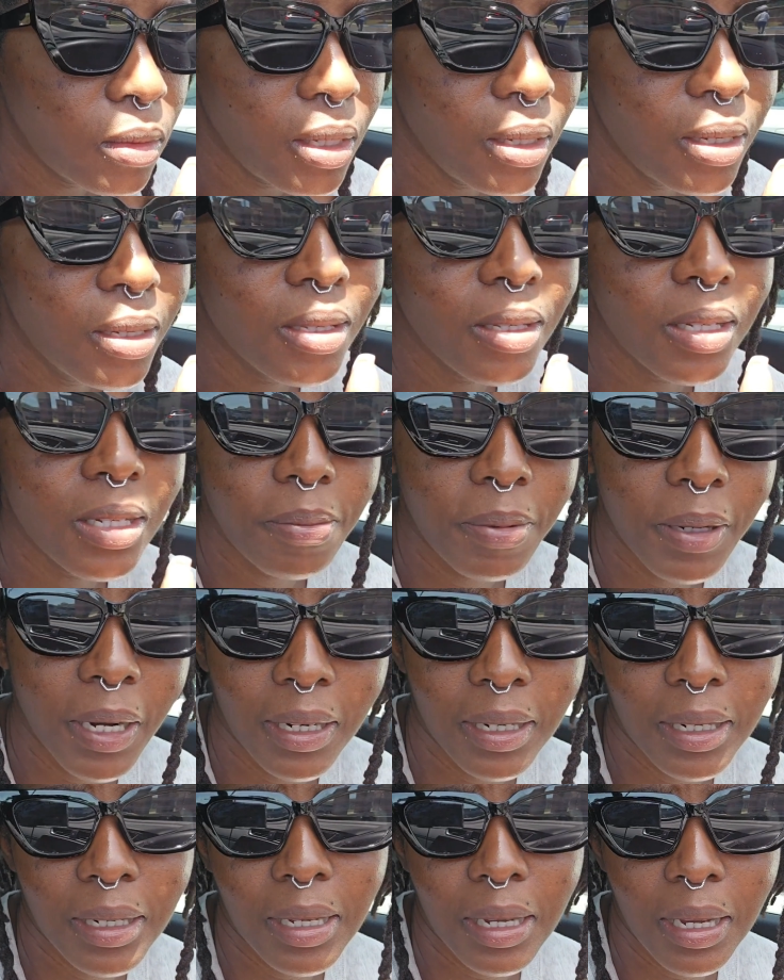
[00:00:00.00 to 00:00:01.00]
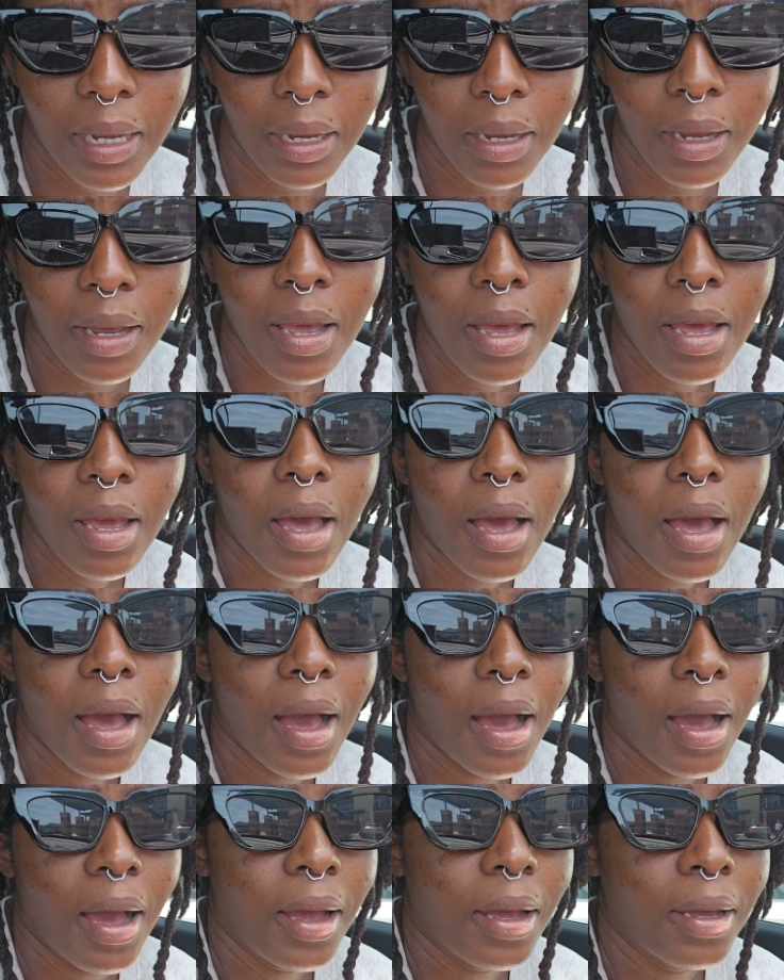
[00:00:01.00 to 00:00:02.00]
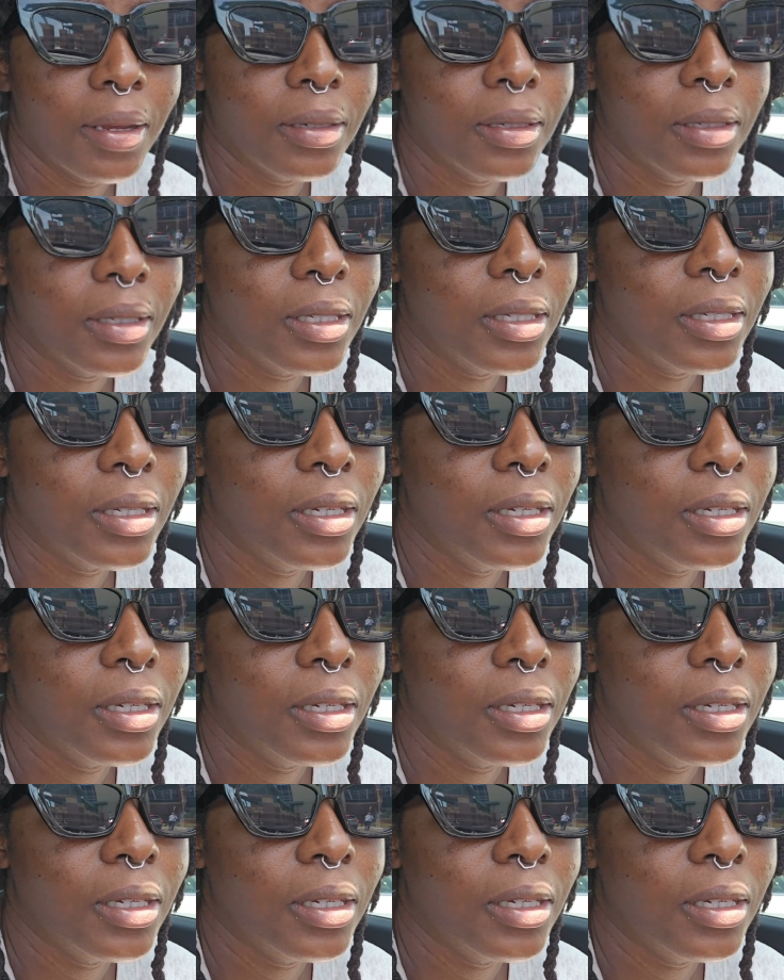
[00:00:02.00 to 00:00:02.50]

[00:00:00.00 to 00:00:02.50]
sleeping at the day, and